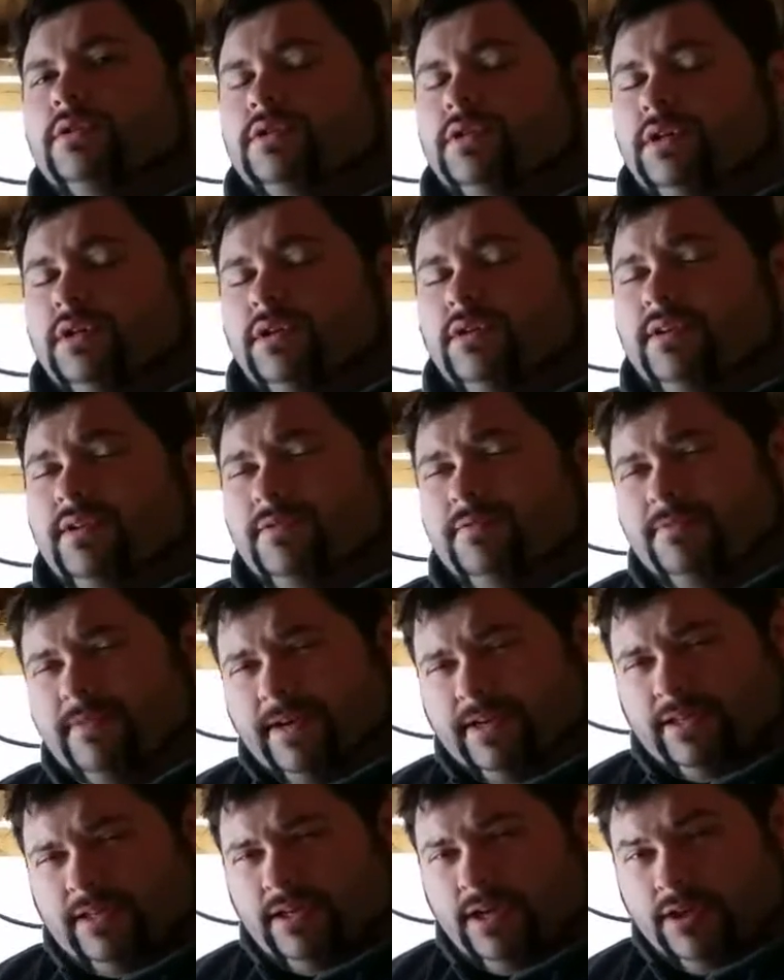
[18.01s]
so you don't
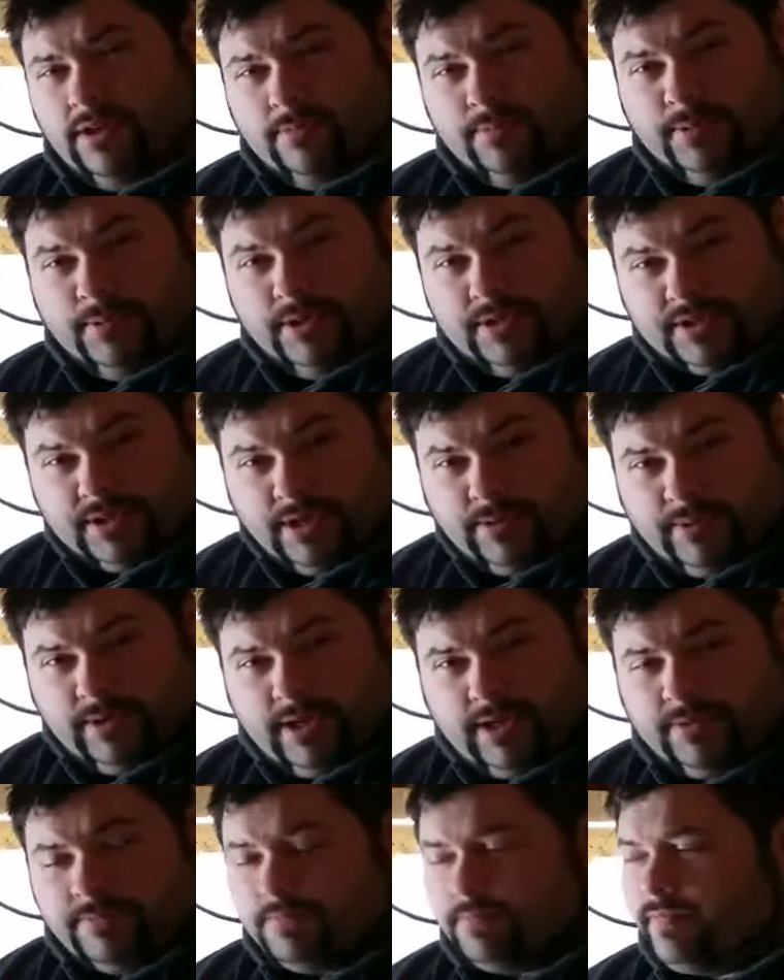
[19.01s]
infect the other birds
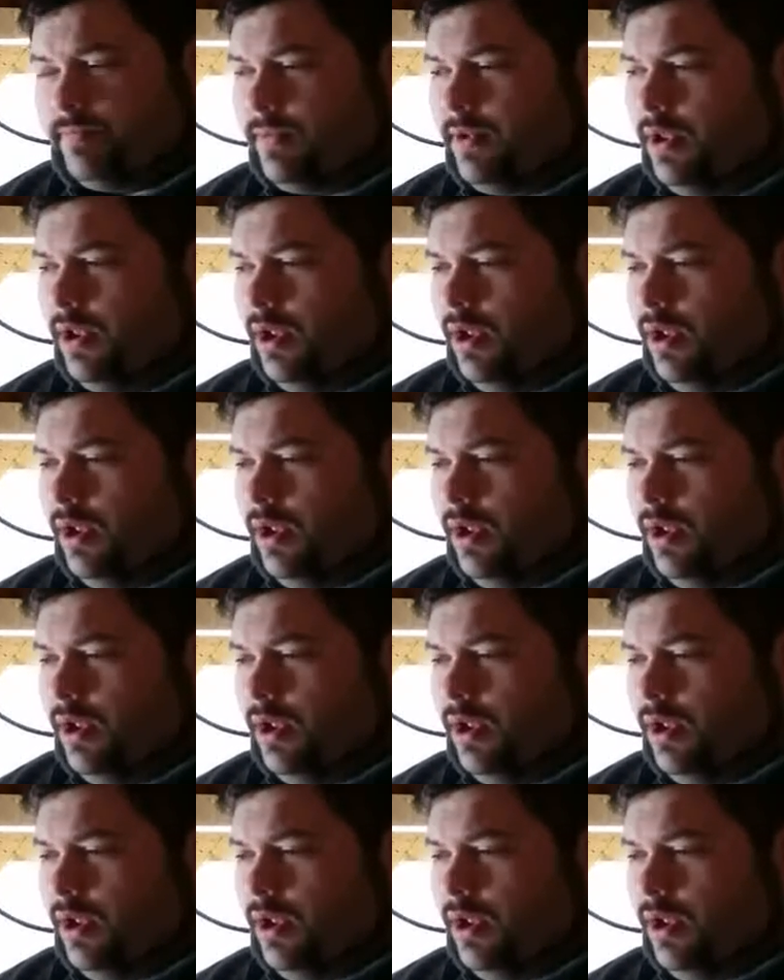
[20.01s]
coming in.